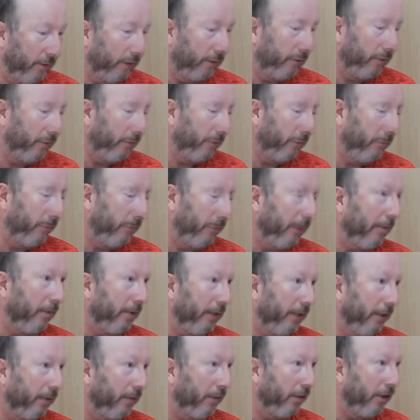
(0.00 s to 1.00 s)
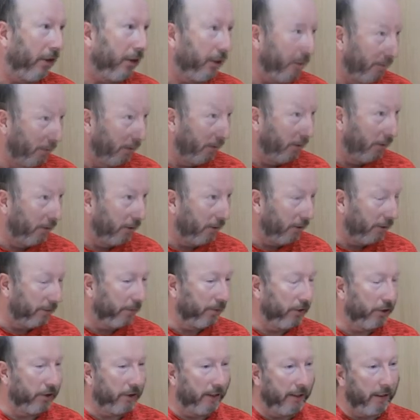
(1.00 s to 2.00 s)
a sort of family environment as
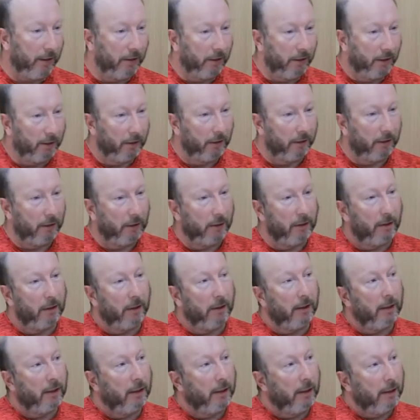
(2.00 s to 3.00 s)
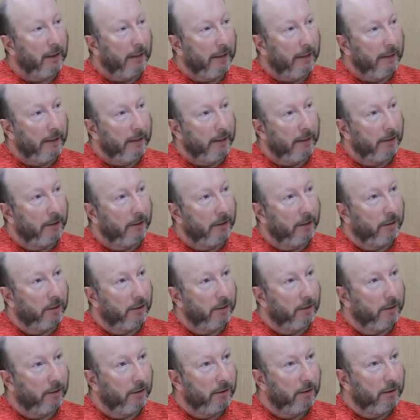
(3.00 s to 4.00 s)
much as anything.
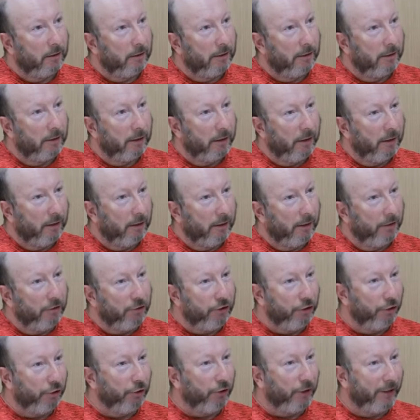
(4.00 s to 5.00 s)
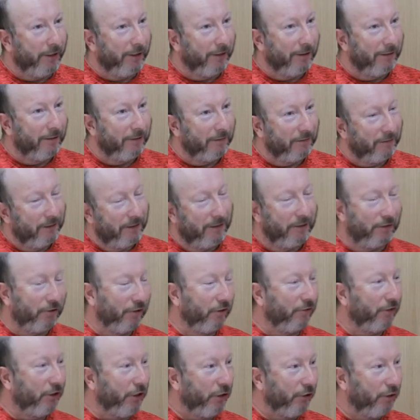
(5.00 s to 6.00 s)
And enjoying, in a
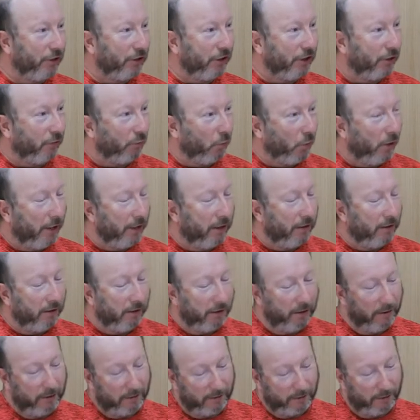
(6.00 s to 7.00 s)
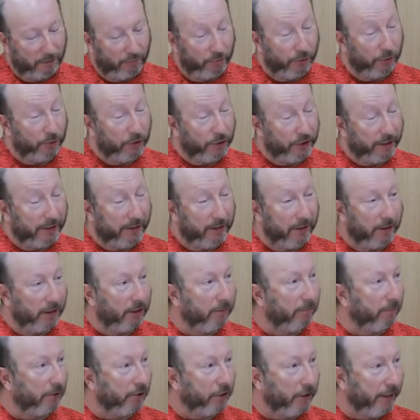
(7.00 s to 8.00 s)
sort of curious kind of way, the routine and
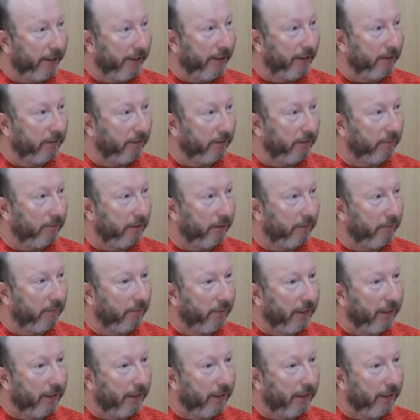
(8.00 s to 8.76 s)
the mundane and